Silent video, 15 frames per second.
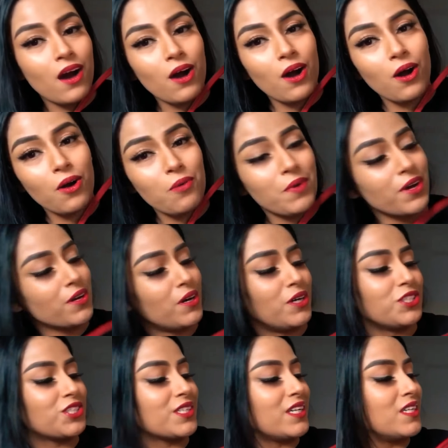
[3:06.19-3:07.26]
Oh my
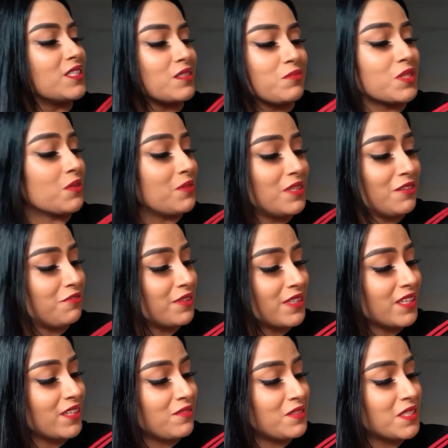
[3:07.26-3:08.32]
gosh, guys, I'm so in love with
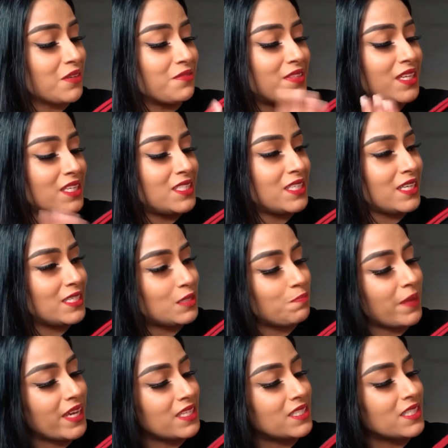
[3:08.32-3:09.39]
it. So this is
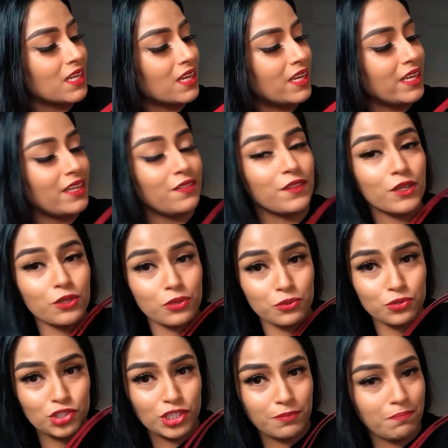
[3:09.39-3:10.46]
basically the
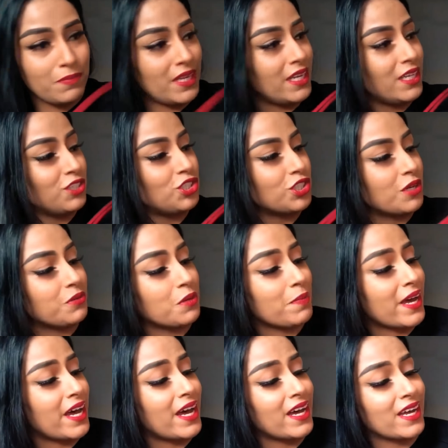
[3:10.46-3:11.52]
Gucci Mini shoulder
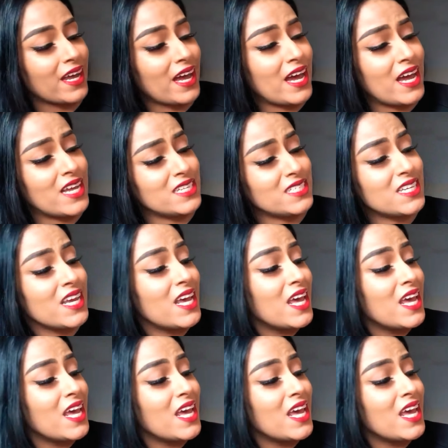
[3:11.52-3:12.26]
bag and